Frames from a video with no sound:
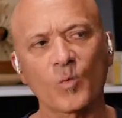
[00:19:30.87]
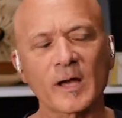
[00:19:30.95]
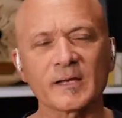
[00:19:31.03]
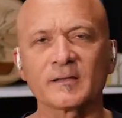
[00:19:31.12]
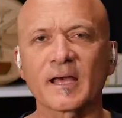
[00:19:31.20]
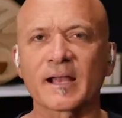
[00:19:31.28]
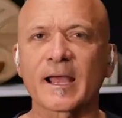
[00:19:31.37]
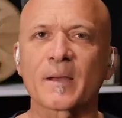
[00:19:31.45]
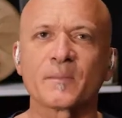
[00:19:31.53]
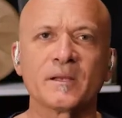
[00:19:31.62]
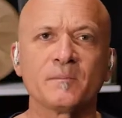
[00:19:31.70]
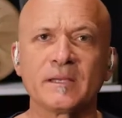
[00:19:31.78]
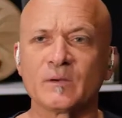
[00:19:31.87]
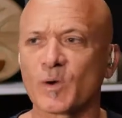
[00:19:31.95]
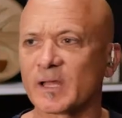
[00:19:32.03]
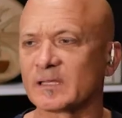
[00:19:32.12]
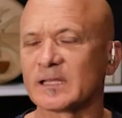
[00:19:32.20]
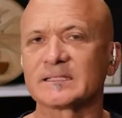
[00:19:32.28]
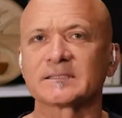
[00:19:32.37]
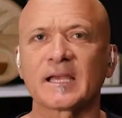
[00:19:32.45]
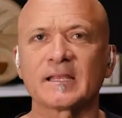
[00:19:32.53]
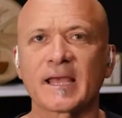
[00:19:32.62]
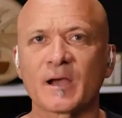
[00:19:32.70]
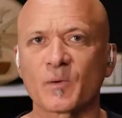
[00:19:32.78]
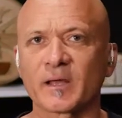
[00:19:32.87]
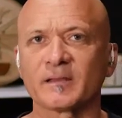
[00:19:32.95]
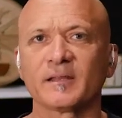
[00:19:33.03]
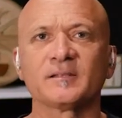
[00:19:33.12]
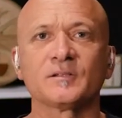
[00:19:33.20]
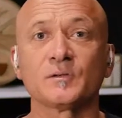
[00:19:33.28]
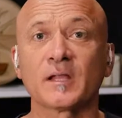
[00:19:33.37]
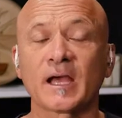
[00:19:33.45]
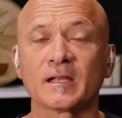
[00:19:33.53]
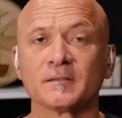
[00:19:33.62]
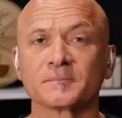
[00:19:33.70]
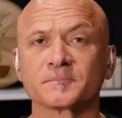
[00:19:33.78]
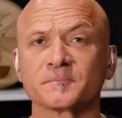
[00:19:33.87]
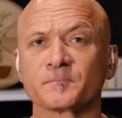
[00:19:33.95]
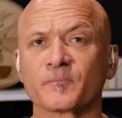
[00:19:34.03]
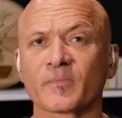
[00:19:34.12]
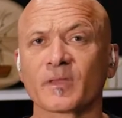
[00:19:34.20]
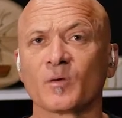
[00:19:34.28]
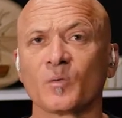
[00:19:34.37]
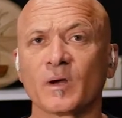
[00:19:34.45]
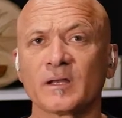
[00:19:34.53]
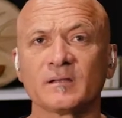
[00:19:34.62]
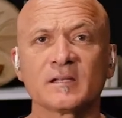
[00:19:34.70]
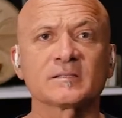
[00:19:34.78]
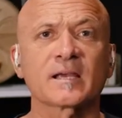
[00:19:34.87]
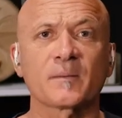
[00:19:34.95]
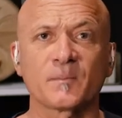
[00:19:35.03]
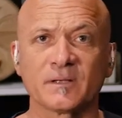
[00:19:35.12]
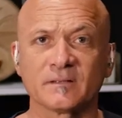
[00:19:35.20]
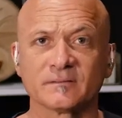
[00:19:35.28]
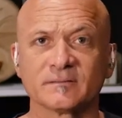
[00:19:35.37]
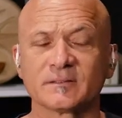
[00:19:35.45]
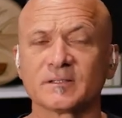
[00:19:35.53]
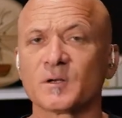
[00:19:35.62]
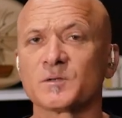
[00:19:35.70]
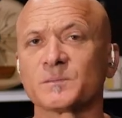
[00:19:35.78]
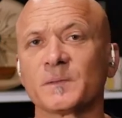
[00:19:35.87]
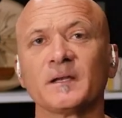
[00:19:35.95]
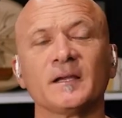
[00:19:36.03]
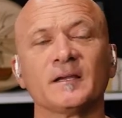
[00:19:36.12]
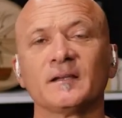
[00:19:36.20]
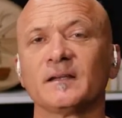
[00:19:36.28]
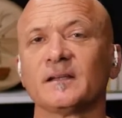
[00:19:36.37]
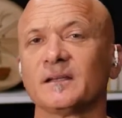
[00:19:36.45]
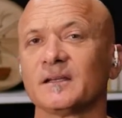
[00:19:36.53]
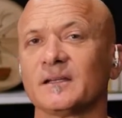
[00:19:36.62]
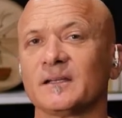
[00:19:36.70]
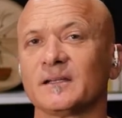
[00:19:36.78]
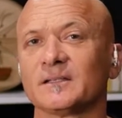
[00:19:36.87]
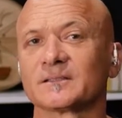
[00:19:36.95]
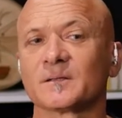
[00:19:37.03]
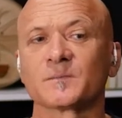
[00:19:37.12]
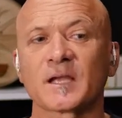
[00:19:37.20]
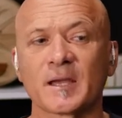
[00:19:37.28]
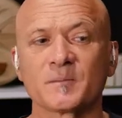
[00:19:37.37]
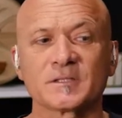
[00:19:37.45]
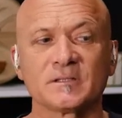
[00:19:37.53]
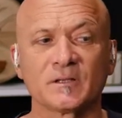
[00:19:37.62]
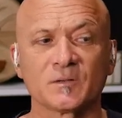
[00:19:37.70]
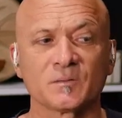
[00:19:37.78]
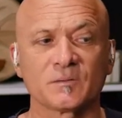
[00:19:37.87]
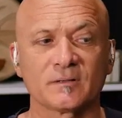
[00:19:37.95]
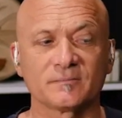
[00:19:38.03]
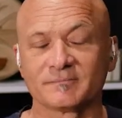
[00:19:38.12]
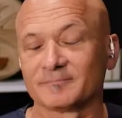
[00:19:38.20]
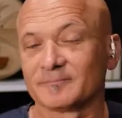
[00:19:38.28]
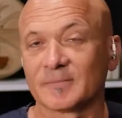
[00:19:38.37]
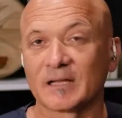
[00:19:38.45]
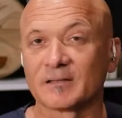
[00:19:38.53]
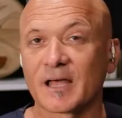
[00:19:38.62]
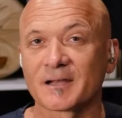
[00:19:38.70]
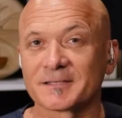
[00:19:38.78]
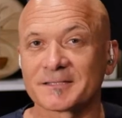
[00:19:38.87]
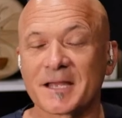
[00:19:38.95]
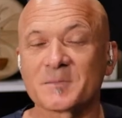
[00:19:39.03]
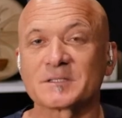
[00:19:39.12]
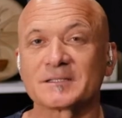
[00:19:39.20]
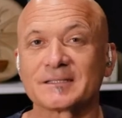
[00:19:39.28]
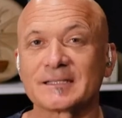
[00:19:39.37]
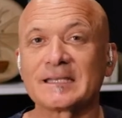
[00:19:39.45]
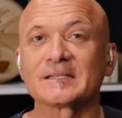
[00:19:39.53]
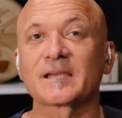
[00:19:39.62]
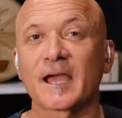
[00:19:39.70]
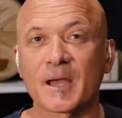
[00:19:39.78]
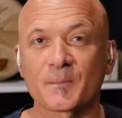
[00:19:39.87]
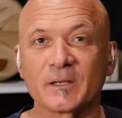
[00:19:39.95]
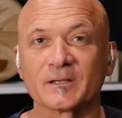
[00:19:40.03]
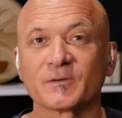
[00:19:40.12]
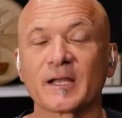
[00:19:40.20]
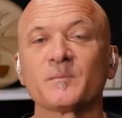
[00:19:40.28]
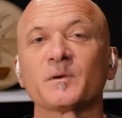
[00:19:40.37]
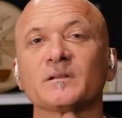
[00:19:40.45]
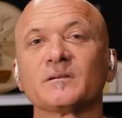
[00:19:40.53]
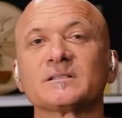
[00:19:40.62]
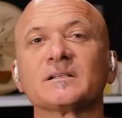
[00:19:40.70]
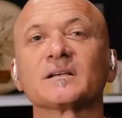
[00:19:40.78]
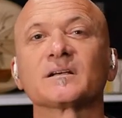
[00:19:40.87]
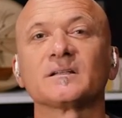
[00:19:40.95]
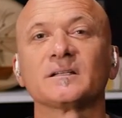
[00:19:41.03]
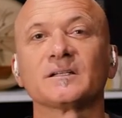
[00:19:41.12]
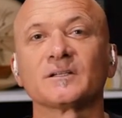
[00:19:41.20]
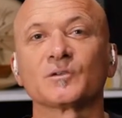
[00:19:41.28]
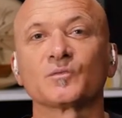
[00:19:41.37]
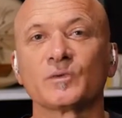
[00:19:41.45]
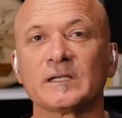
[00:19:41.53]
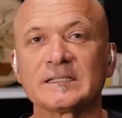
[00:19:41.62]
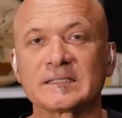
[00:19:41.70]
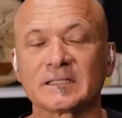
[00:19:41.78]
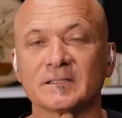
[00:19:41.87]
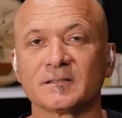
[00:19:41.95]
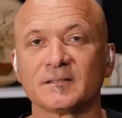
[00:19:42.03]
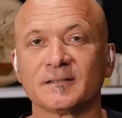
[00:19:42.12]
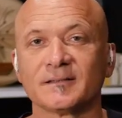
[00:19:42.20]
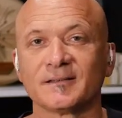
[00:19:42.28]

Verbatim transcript: Why did that happen to me? Why did they say that? Why did they do that? Why did this happen to those people? Sometimes, you know, a lot of the times things happen, right? But there isn't a clear reason.